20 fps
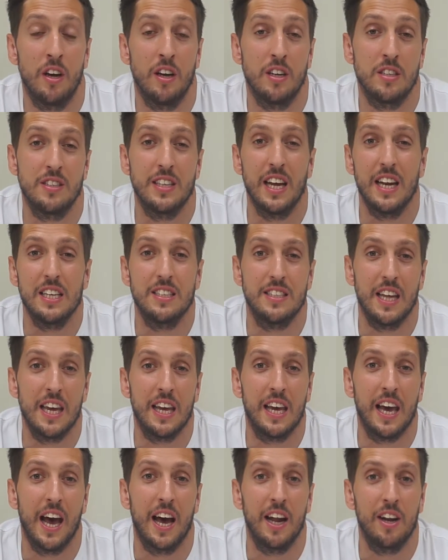steady
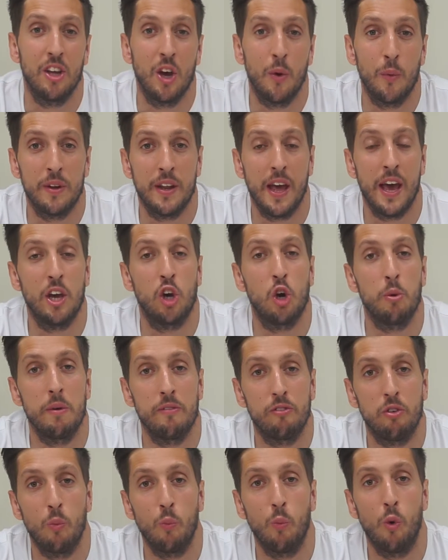state cardio a day coming
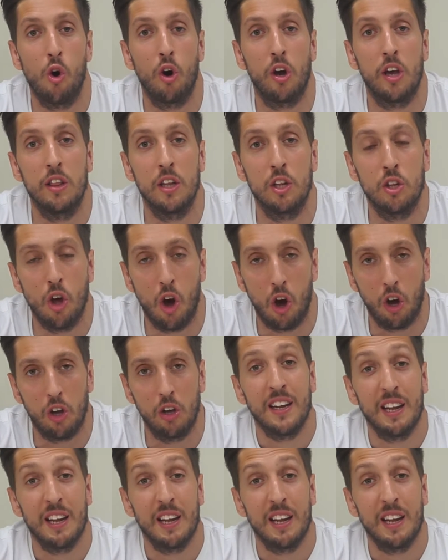from walking the dog.